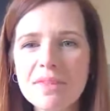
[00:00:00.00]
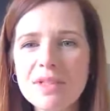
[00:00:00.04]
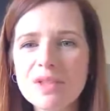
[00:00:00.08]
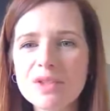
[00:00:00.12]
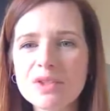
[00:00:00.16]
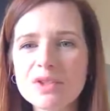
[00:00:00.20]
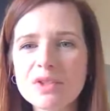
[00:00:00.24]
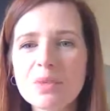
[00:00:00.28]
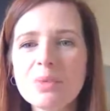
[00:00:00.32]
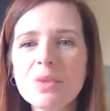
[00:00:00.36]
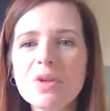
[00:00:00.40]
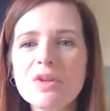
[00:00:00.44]

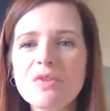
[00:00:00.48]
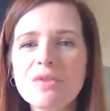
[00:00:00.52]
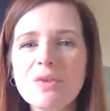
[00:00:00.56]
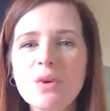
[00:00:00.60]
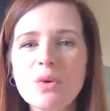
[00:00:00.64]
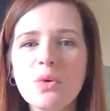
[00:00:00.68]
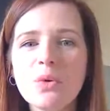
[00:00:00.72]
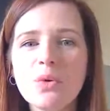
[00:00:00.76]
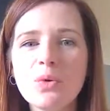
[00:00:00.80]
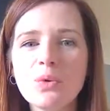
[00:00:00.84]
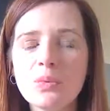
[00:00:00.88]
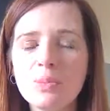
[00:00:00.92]
So we've
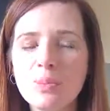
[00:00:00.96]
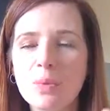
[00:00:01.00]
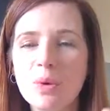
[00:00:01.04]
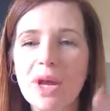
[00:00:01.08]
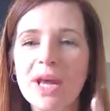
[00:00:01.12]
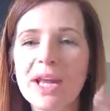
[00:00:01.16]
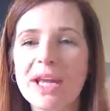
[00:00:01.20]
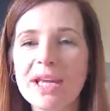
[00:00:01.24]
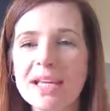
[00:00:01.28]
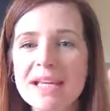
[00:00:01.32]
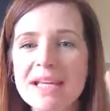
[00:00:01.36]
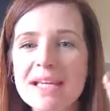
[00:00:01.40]
all
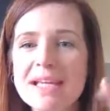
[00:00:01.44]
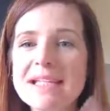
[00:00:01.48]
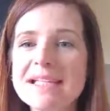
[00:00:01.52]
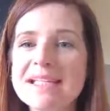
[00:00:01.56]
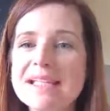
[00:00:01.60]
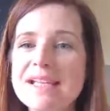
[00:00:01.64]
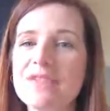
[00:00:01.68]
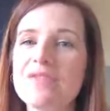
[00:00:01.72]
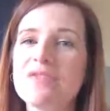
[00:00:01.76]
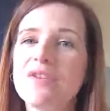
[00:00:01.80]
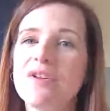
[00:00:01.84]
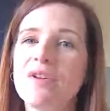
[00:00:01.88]
bring
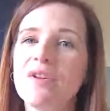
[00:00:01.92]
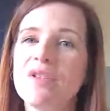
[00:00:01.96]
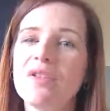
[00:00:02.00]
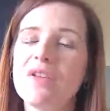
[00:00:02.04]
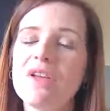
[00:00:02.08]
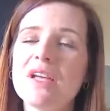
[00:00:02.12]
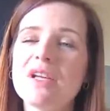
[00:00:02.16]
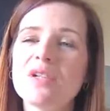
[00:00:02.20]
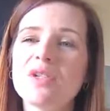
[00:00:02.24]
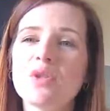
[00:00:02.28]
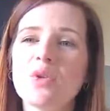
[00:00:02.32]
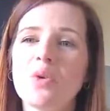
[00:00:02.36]
different
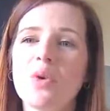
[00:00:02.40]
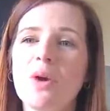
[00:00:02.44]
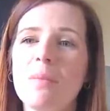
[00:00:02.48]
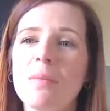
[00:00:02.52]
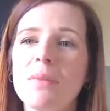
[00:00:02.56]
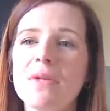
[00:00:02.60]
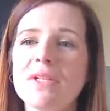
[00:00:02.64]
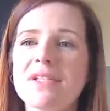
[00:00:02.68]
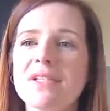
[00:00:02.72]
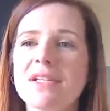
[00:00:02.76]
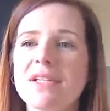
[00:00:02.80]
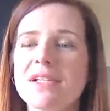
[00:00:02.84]
things to our
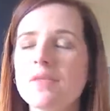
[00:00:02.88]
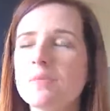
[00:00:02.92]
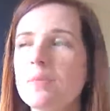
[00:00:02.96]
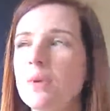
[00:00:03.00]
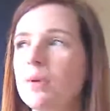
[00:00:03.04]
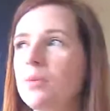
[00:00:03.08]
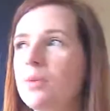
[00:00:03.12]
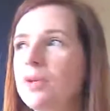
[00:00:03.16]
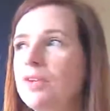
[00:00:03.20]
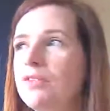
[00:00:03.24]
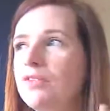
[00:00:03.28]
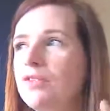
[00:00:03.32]
business,
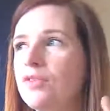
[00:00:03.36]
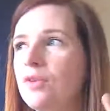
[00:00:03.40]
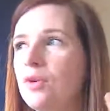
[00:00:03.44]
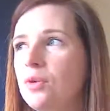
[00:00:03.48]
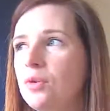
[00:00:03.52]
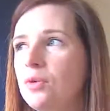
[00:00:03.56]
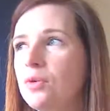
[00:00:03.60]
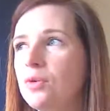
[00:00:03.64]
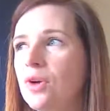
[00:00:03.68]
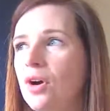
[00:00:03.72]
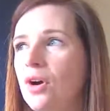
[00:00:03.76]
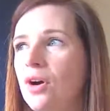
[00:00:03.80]
but we've
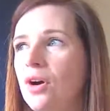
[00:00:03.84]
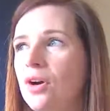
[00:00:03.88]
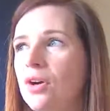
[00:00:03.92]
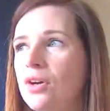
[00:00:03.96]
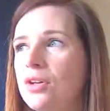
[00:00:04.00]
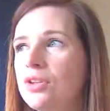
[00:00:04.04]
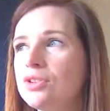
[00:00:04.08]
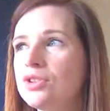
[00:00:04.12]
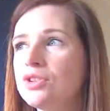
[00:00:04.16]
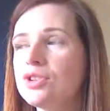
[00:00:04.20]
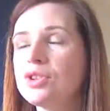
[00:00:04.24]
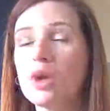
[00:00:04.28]
all got
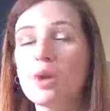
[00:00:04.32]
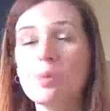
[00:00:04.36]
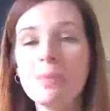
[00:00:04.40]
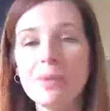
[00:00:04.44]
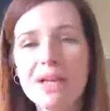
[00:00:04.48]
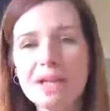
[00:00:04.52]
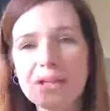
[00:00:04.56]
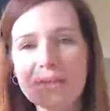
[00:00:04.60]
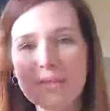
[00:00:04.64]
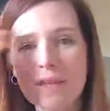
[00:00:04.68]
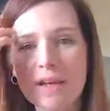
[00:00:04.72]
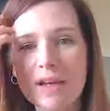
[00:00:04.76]
so
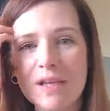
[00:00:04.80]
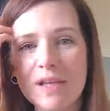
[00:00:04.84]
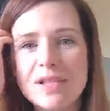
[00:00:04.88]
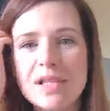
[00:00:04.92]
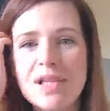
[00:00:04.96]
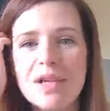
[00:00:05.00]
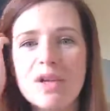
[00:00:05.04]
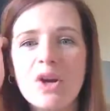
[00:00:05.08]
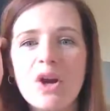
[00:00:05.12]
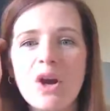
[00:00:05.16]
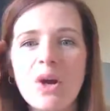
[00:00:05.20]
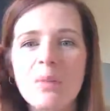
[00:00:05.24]
many things
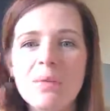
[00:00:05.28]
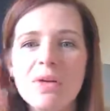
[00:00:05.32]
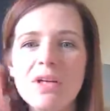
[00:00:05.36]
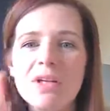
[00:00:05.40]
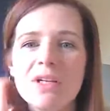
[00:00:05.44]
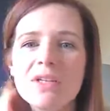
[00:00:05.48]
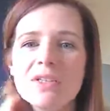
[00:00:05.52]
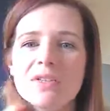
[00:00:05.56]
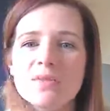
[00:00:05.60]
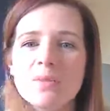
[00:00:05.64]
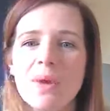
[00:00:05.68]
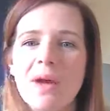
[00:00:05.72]
in common
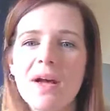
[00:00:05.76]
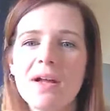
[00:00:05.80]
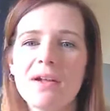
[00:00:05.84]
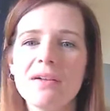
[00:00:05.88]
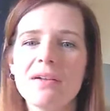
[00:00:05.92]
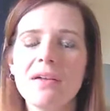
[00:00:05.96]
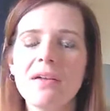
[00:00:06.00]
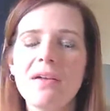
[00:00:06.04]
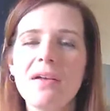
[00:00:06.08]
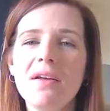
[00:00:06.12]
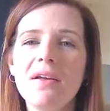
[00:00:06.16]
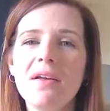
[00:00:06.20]
as
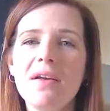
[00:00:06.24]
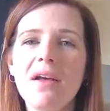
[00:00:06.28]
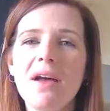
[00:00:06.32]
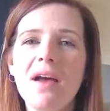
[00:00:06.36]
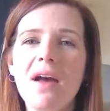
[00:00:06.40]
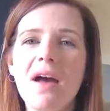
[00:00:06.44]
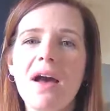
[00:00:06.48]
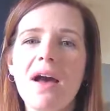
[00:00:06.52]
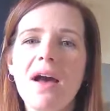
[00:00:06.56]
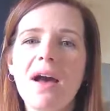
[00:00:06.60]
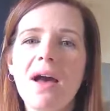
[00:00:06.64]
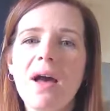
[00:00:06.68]
well.
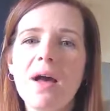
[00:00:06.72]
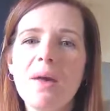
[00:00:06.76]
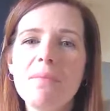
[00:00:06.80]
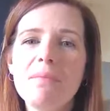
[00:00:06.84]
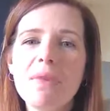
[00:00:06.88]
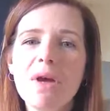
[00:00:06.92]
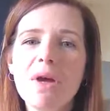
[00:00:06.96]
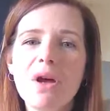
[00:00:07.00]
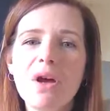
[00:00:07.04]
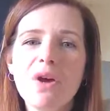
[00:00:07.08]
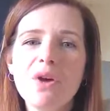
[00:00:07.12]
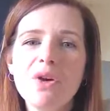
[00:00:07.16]

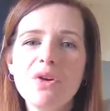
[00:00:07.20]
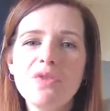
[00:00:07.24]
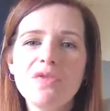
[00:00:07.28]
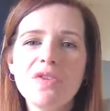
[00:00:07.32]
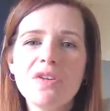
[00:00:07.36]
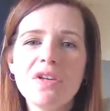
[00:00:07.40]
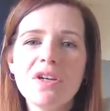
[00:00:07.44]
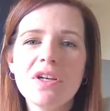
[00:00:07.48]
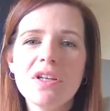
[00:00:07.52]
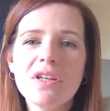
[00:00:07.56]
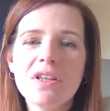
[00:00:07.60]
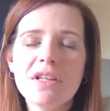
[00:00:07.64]

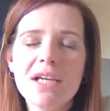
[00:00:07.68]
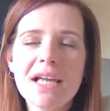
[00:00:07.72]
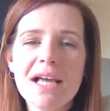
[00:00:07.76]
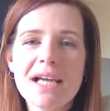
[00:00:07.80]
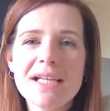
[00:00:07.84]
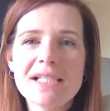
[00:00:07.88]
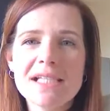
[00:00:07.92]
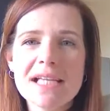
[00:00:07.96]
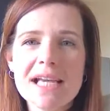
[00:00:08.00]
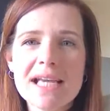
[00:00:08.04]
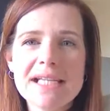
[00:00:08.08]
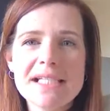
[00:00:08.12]
Over the
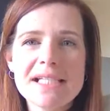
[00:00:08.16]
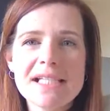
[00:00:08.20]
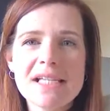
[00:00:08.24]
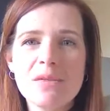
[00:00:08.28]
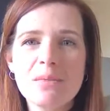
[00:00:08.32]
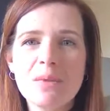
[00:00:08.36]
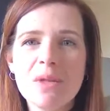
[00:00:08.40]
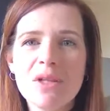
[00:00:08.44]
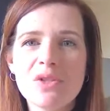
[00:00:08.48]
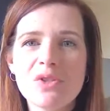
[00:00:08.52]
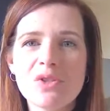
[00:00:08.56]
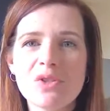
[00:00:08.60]
last 18
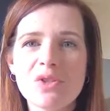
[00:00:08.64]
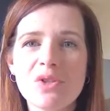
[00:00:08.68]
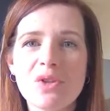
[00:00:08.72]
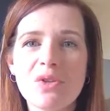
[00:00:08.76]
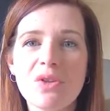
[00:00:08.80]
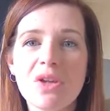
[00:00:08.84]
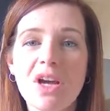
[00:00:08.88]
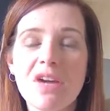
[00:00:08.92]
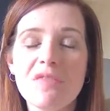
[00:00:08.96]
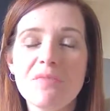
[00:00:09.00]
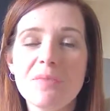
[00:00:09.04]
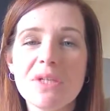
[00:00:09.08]
months or so
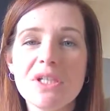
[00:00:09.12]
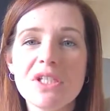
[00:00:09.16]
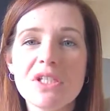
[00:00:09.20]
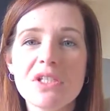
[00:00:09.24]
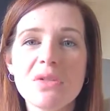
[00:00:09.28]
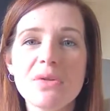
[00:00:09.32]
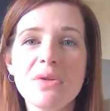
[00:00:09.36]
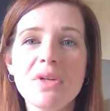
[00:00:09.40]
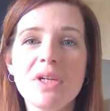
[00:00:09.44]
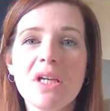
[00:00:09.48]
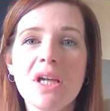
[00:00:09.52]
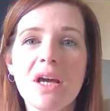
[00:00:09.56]
that I've been
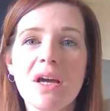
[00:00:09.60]
doing